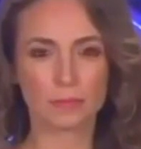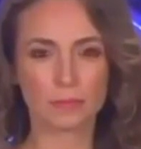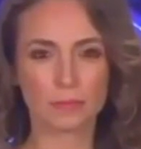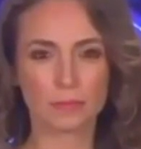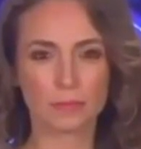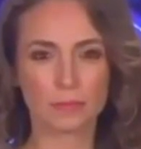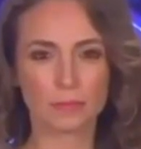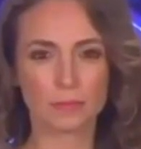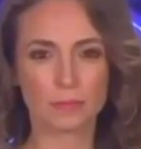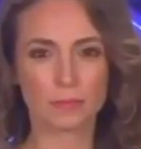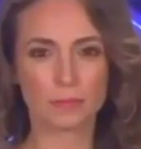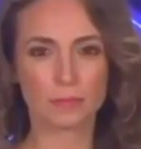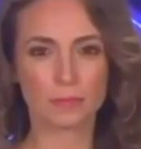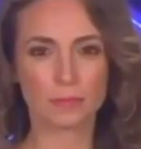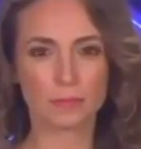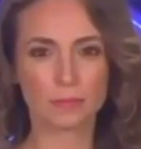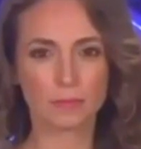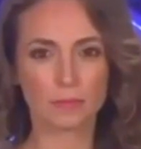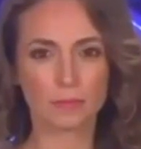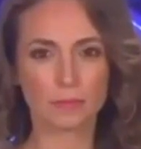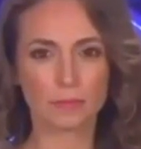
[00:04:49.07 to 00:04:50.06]

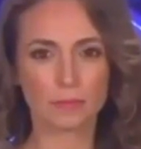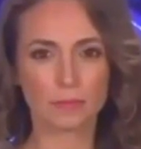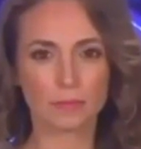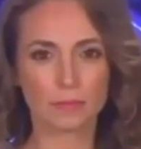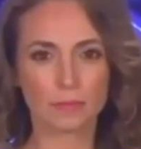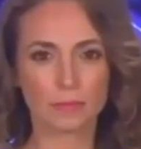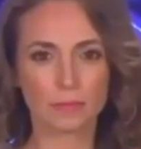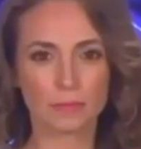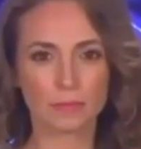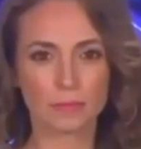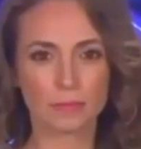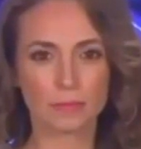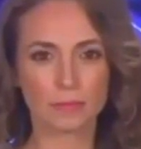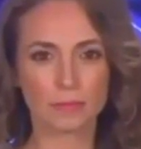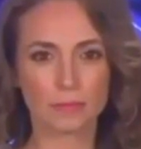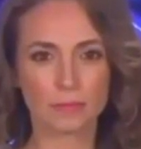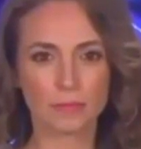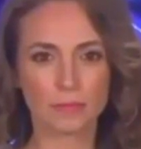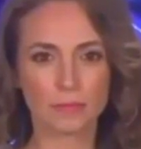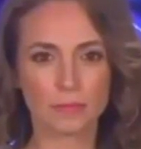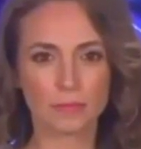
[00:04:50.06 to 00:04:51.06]

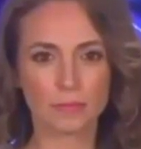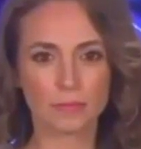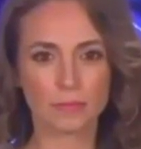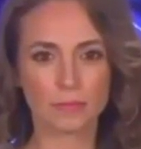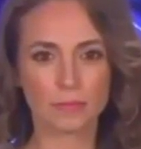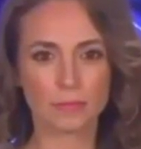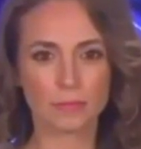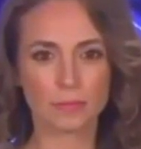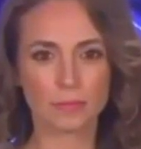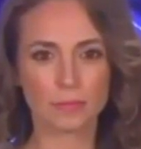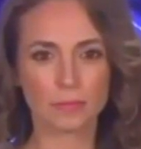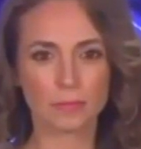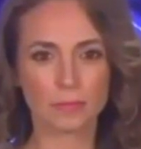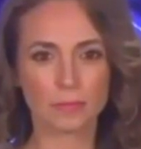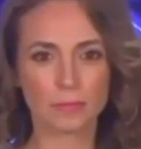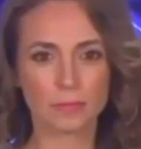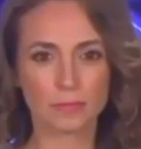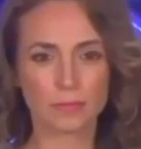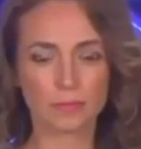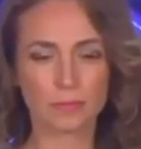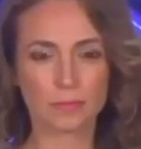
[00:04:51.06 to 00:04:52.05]

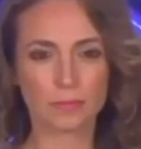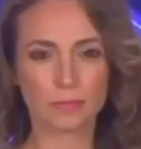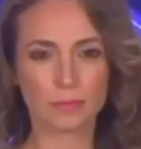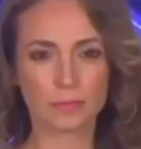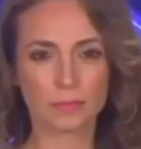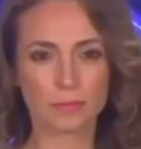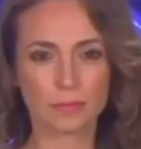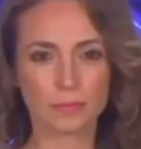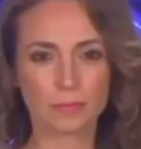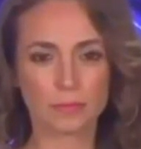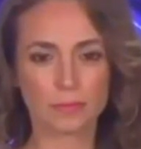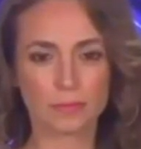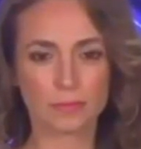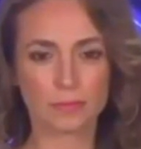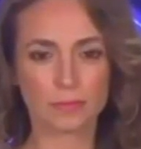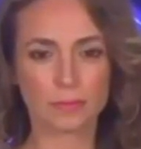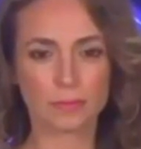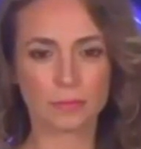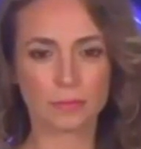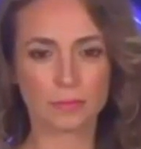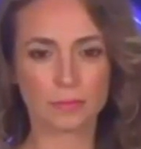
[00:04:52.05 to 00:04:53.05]

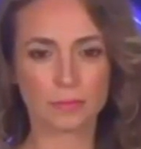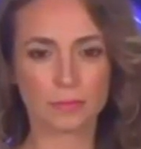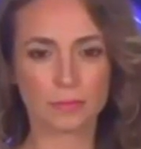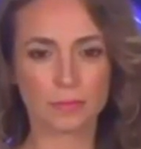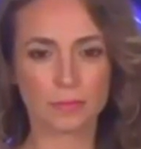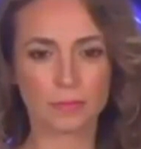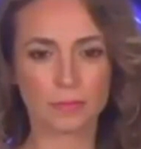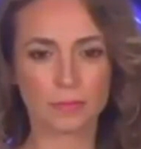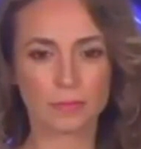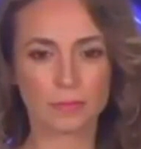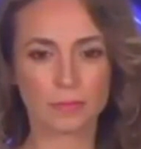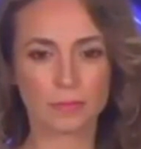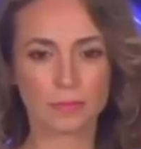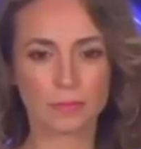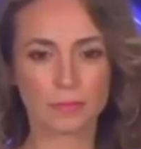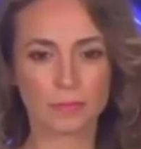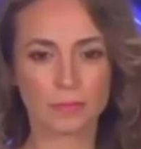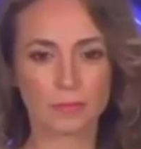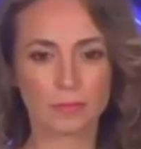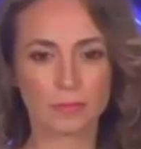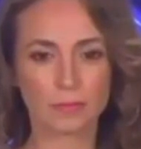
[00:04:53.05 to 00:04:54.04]

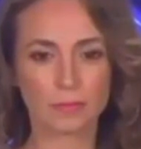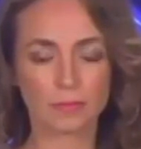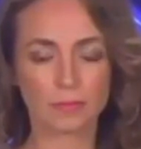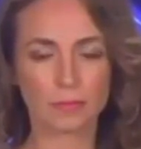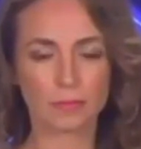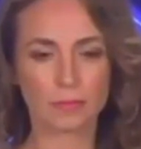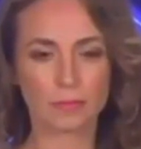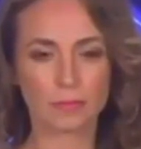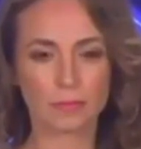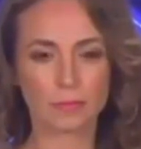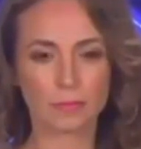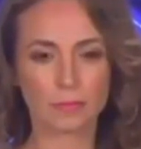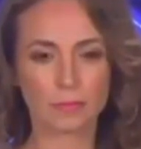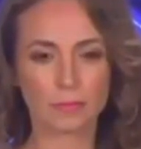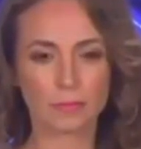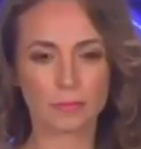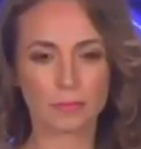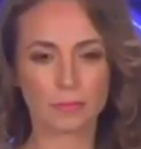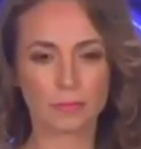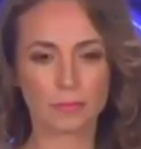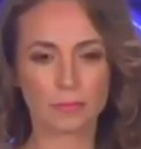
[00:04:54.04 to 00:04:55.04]

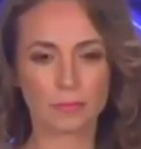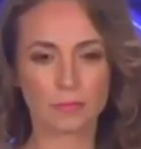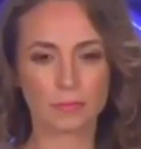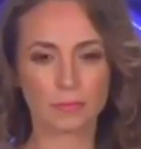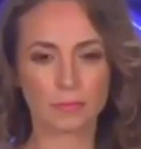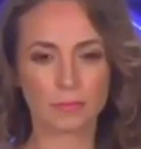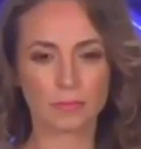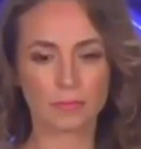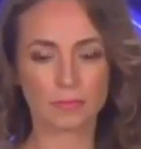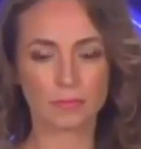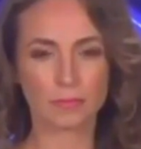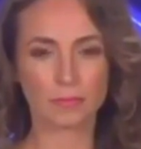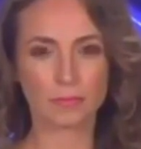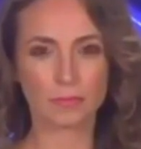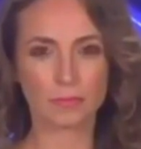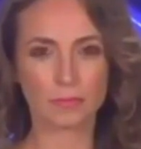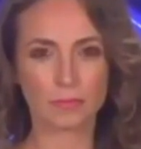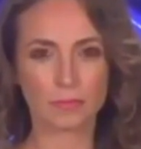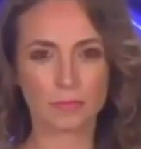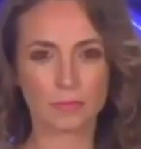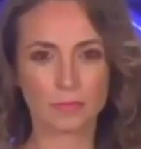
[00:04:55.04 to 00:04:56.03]

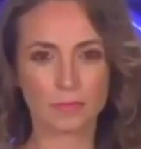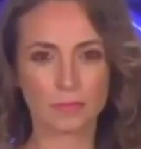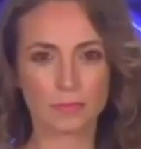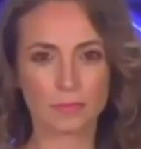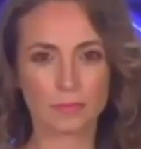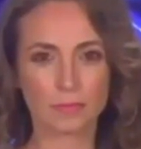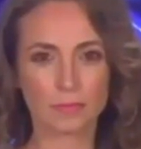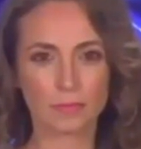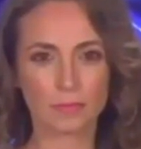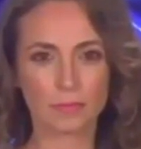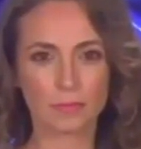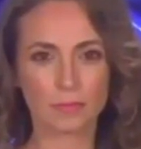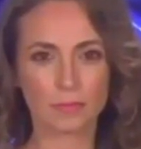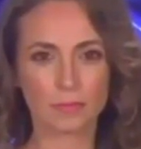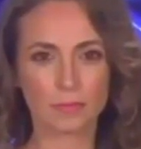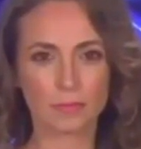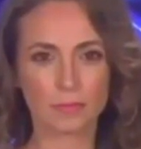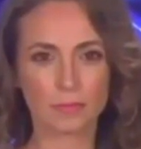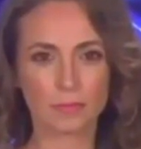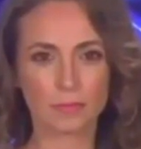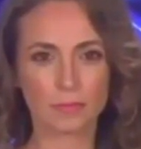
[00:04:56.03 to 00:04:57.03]
(not speaking)